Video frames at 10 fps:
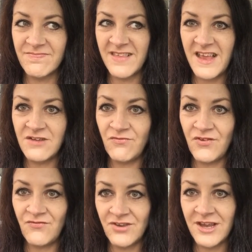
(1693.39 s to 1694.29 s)

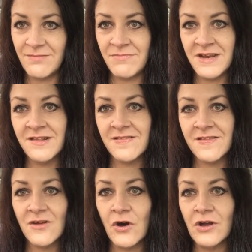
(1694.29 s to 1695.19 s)
10-15 minutes
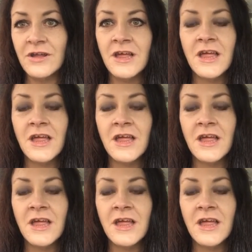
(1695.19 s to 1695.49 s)
ago,